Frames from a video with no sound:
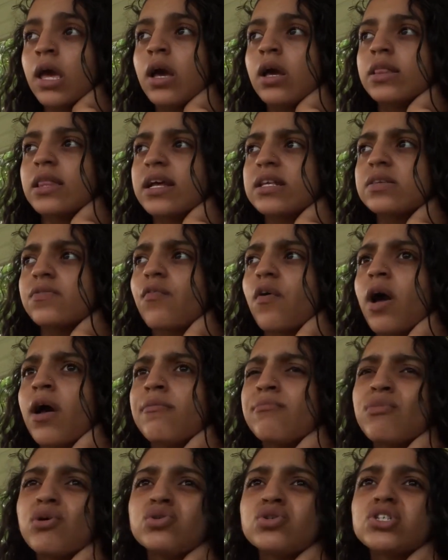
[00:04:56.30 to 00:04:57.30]
That's
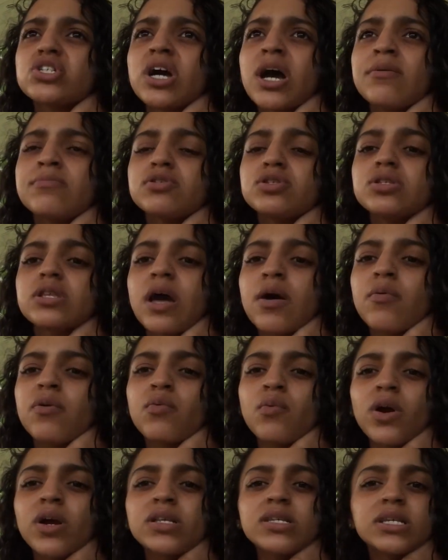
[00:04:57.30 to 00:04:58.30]
fine. Most jobs that we
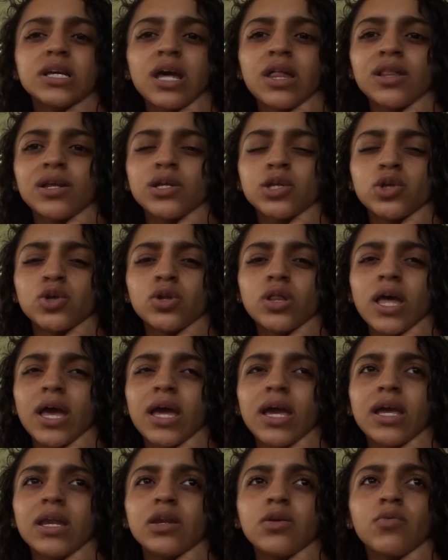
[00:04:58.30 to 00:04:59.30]
work together do that
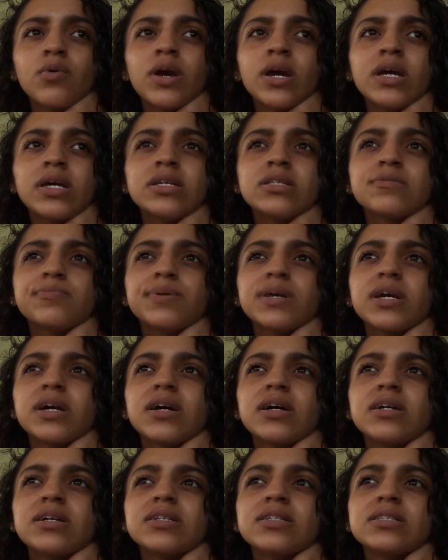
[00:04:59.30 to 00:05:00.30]
anyways,
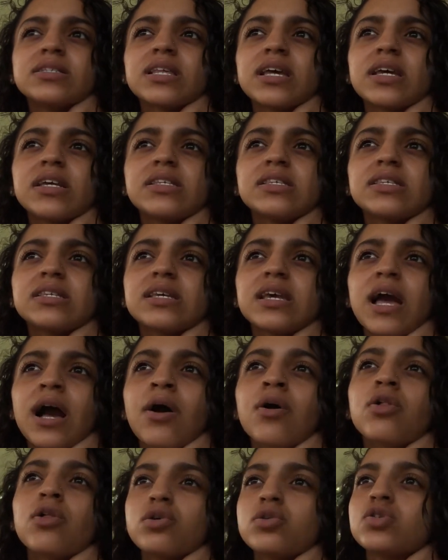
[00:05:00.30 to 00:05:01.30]
because they see
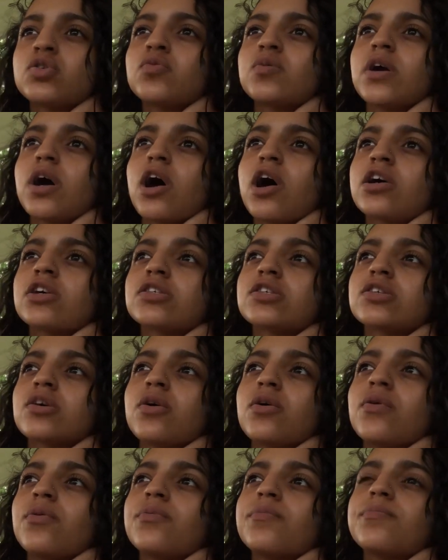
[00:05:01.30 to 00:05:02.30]
how close we are,
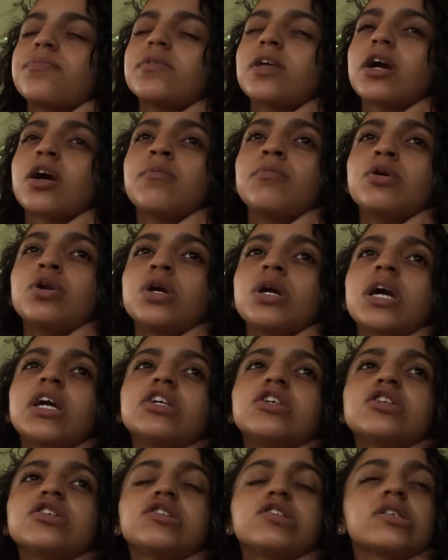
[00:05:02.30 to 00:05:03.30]
so the
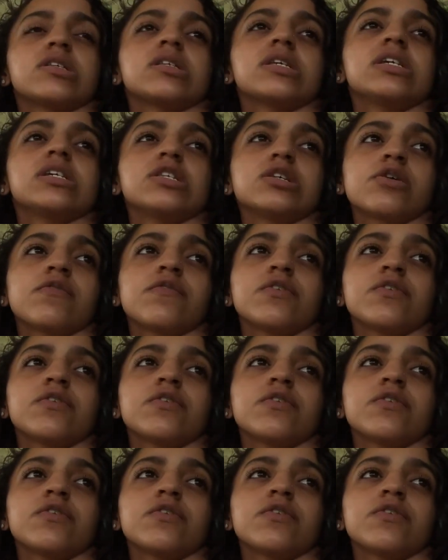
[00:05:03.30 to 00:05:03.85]
communication is just easier if